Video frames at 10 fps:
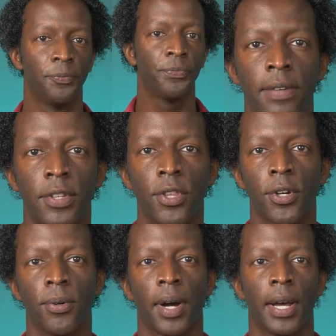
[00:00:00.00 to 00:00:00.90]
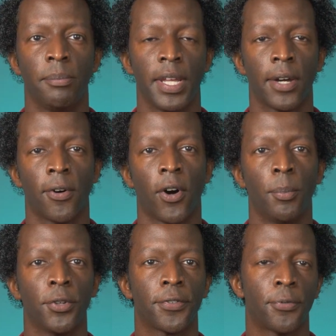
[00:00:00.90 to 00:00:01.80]
Even though I'm now
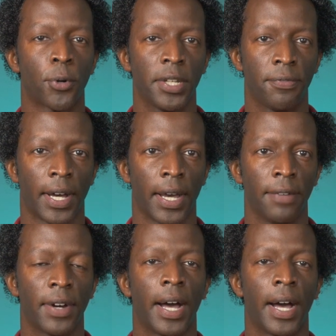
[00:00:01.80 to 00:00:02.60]
almost 45,